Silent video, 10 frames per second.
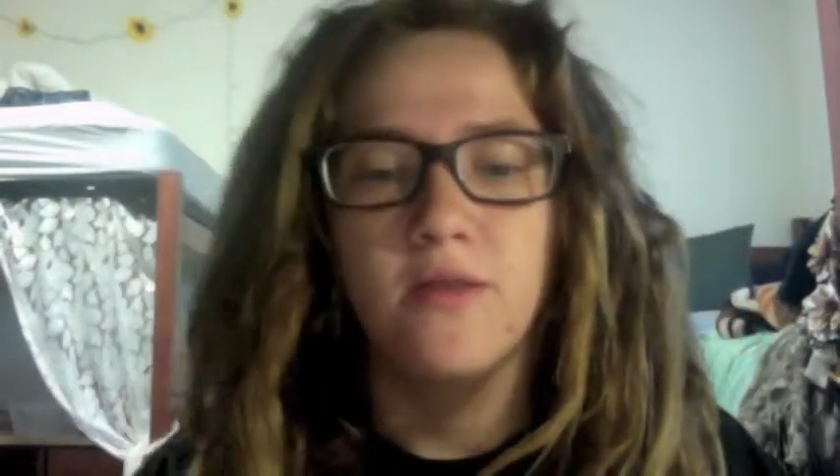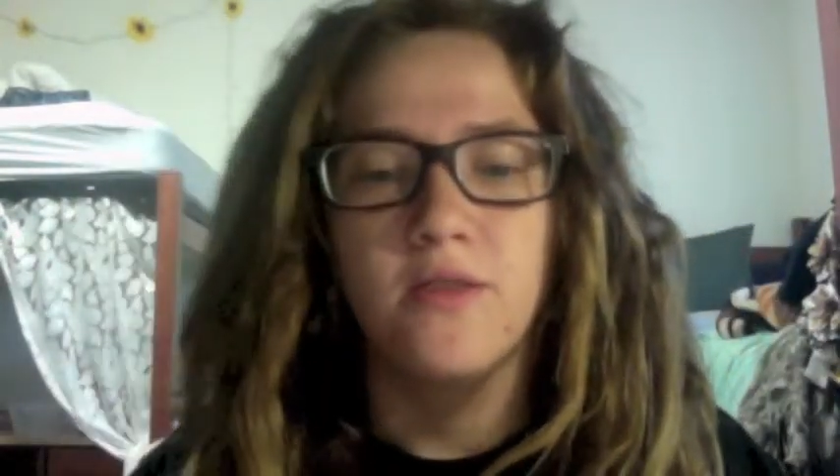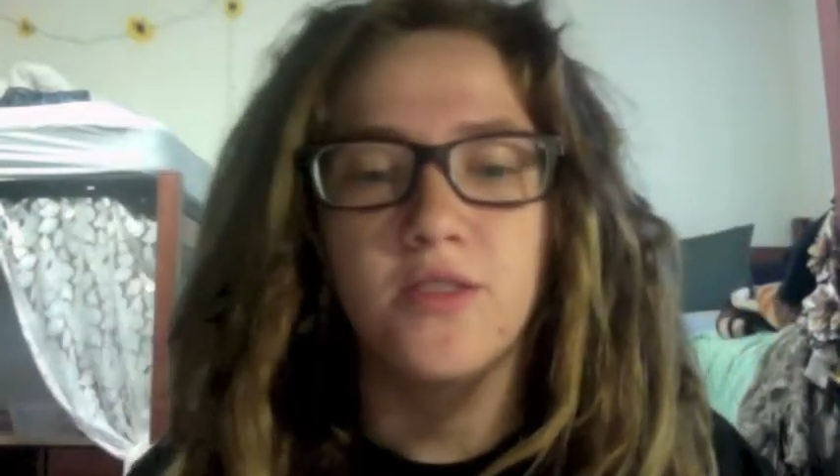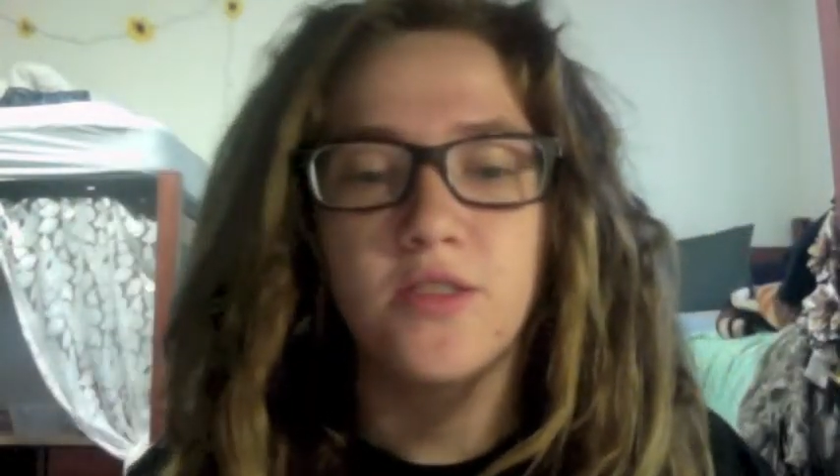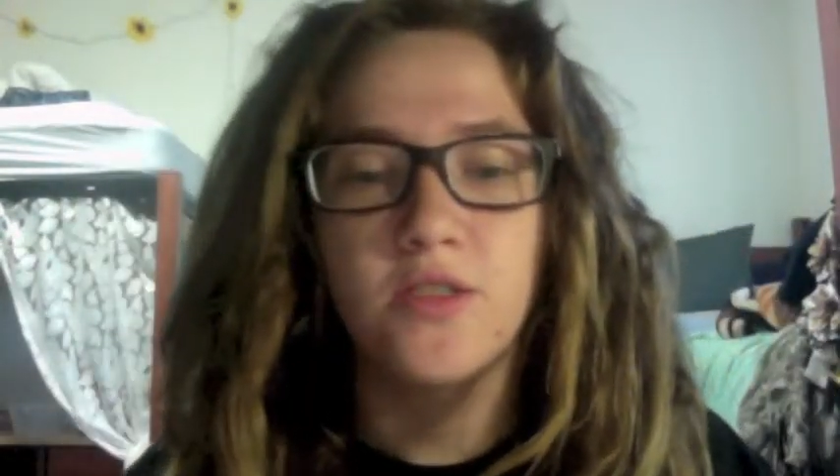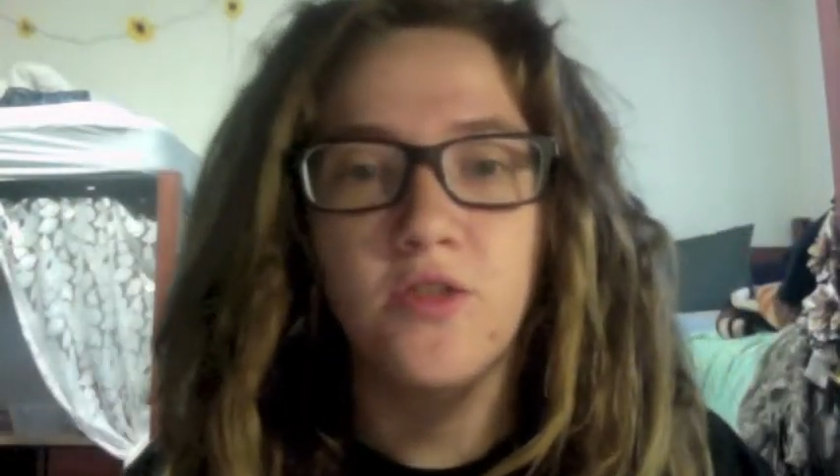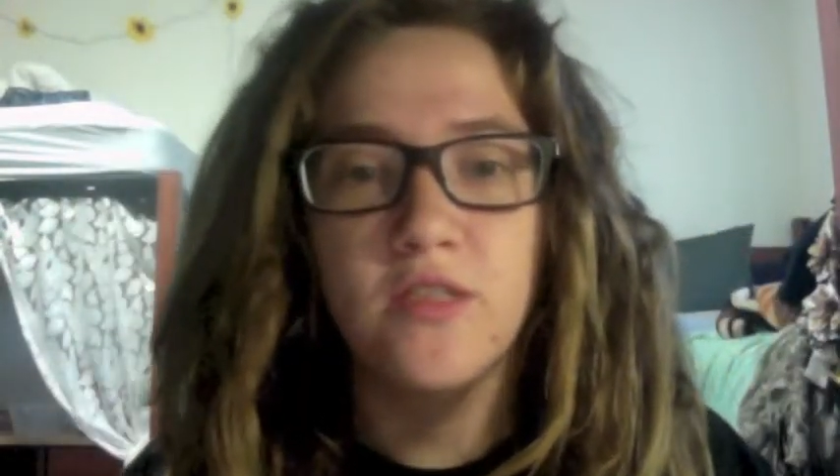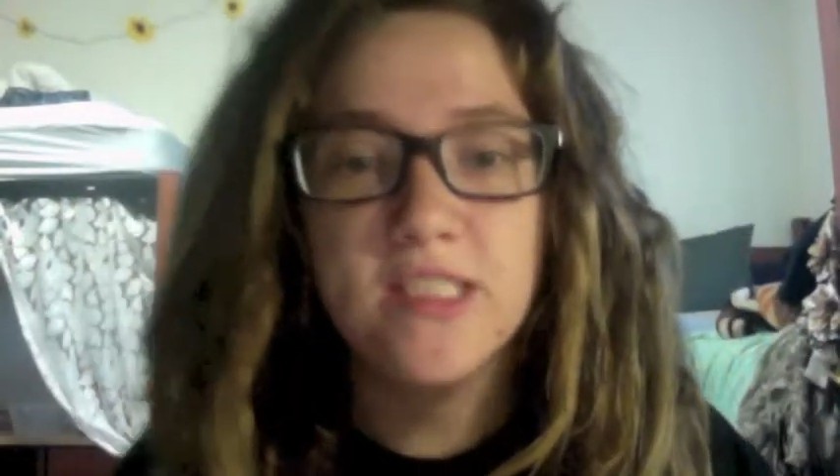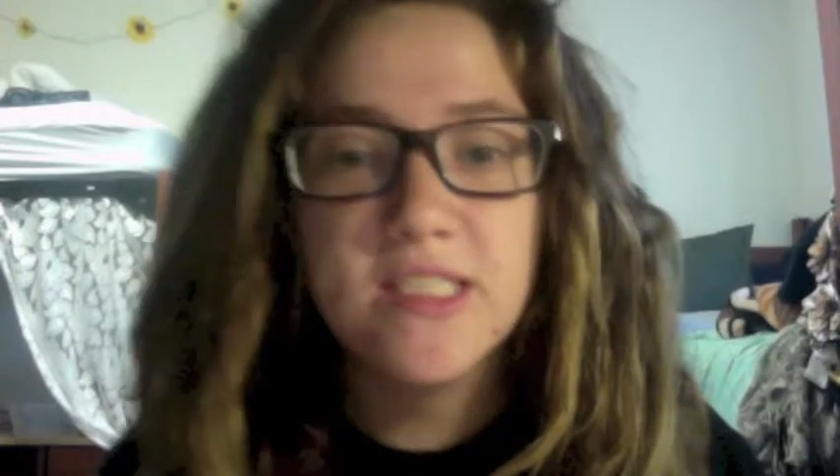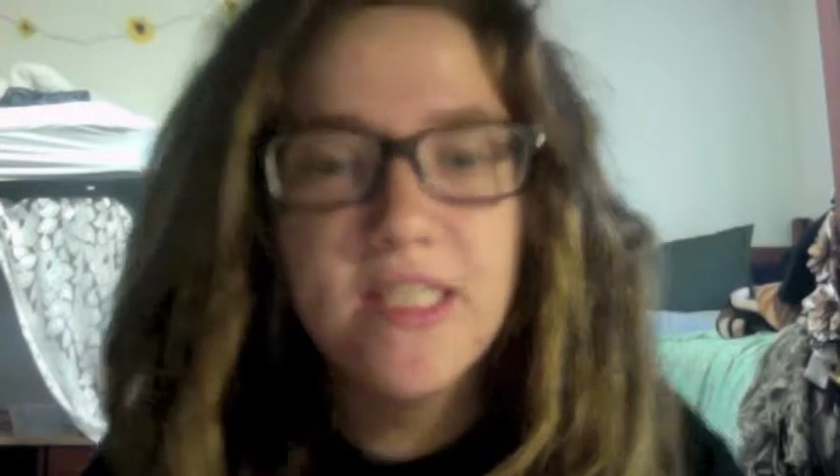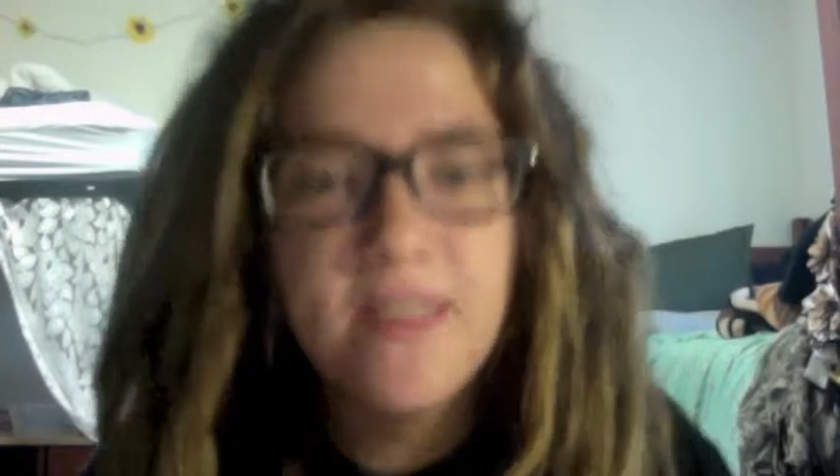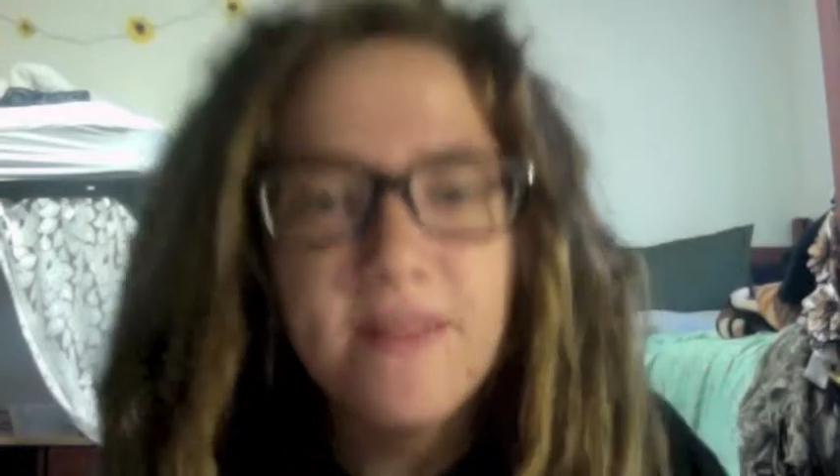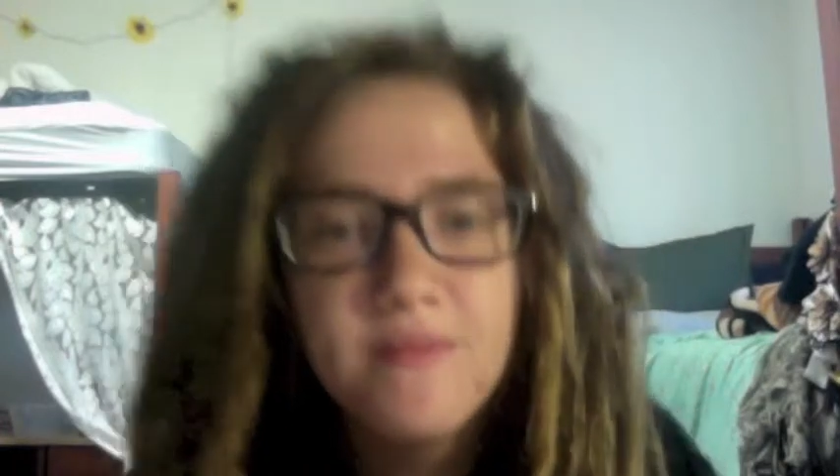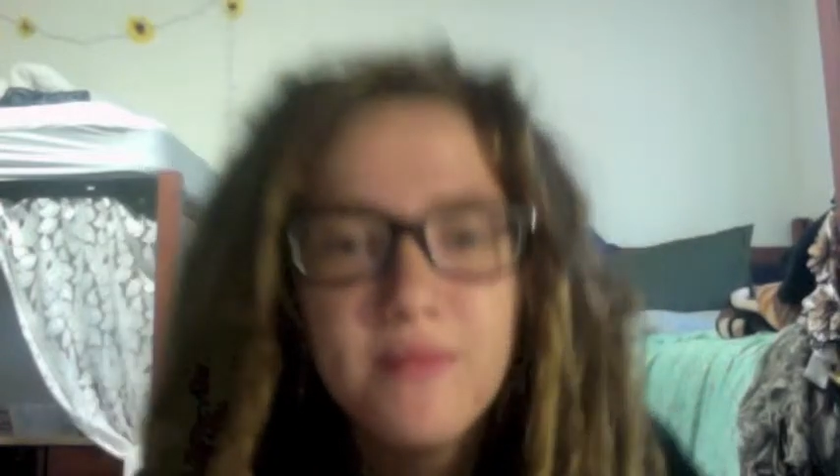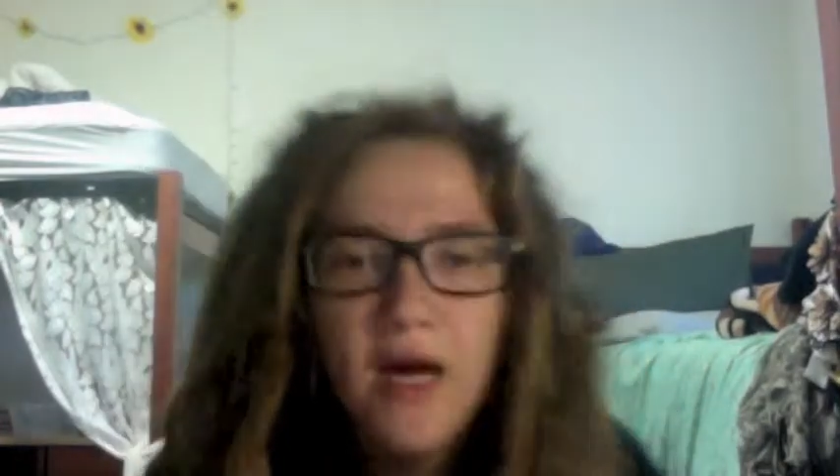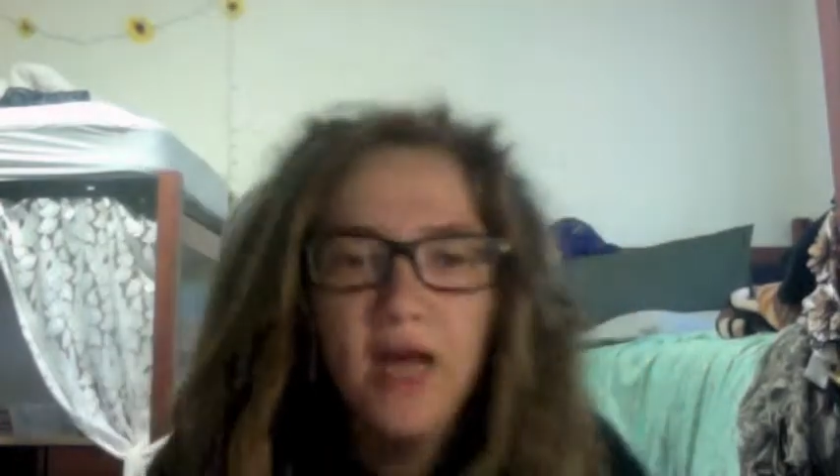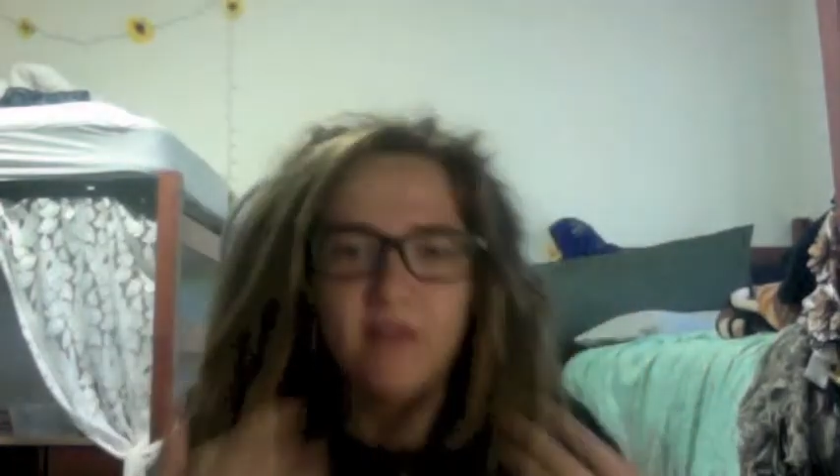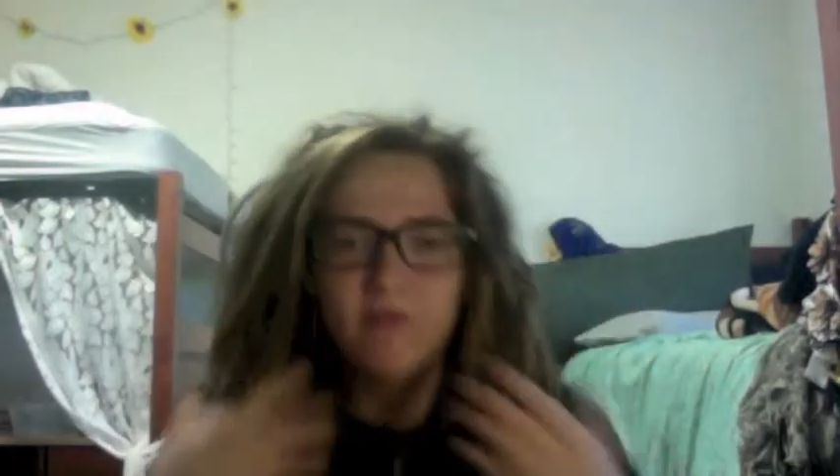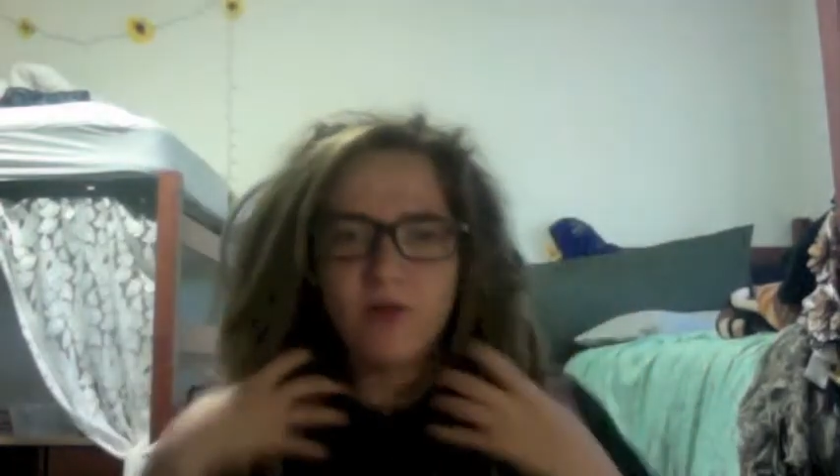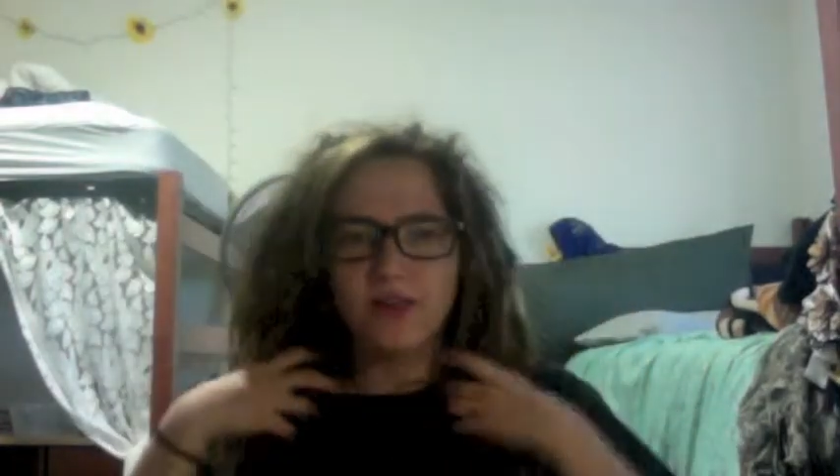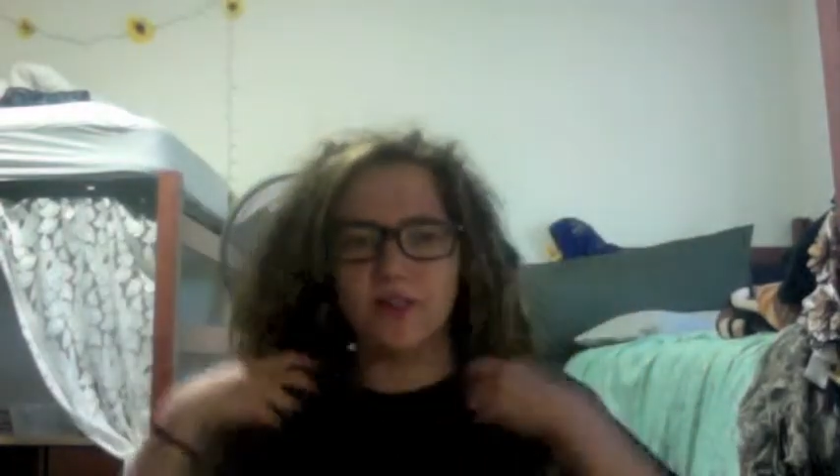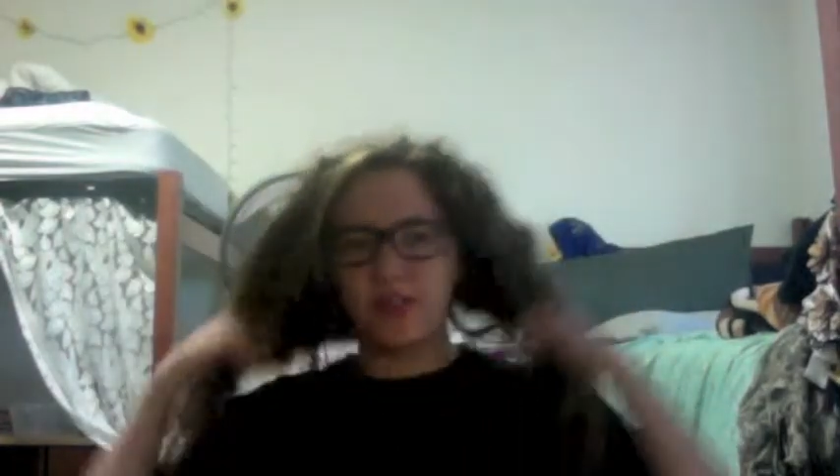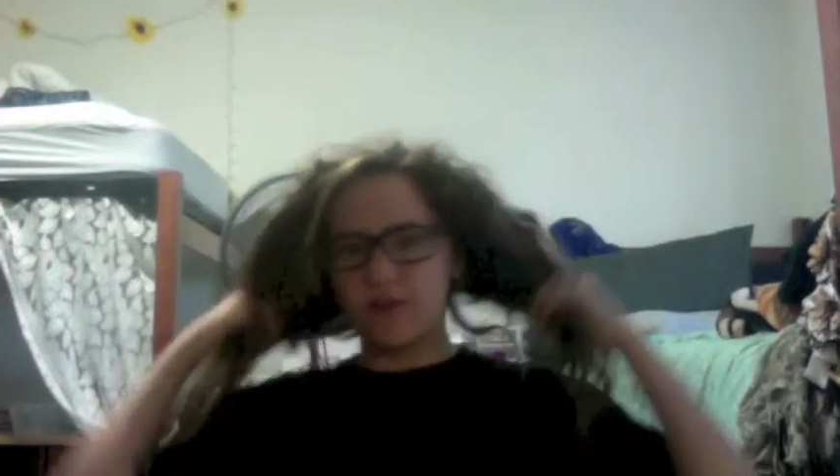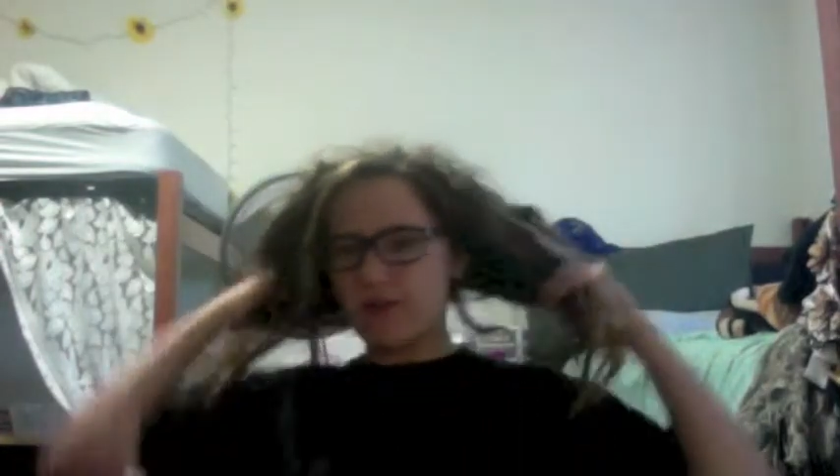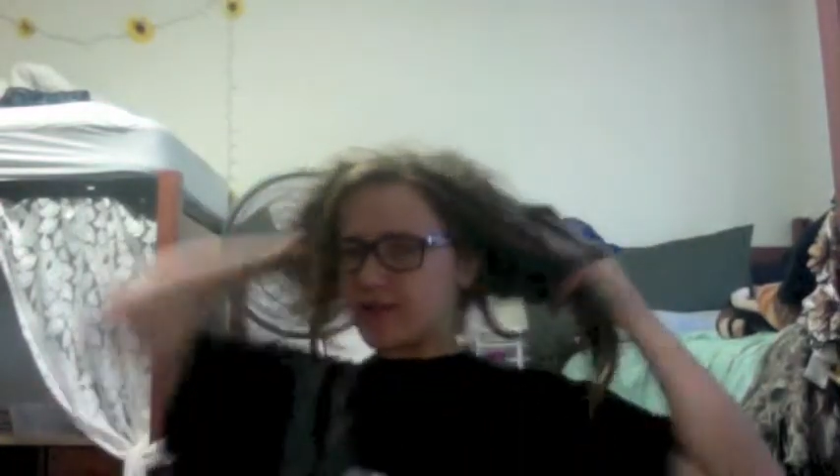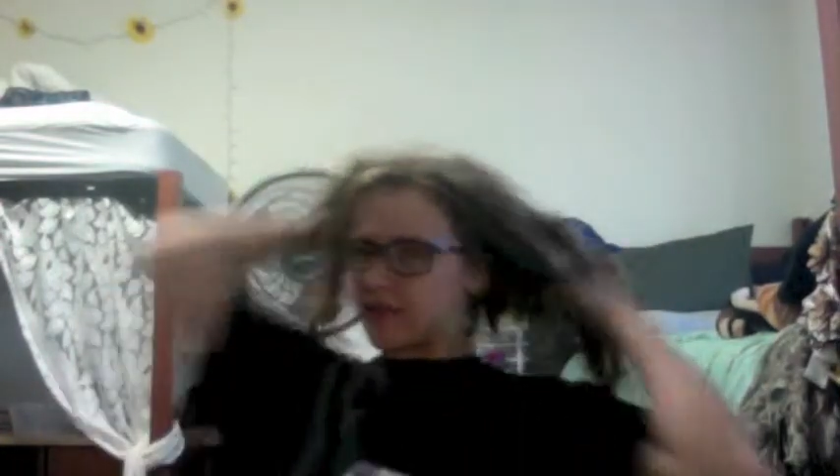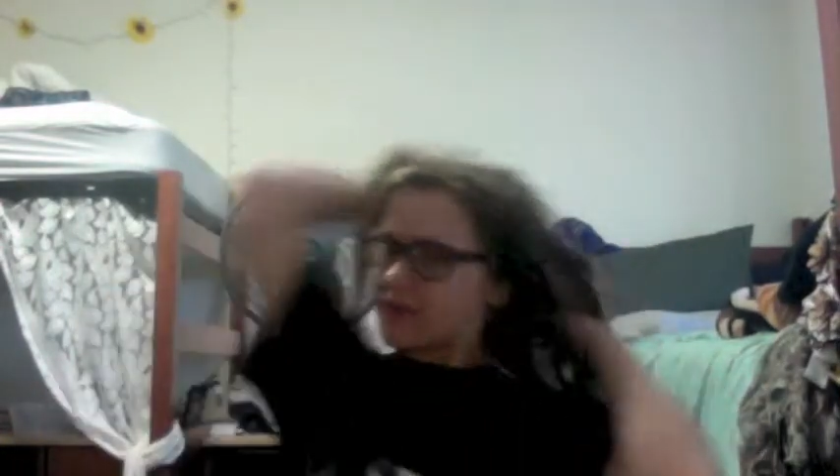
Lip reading: Just so you can see kind of what they're doing,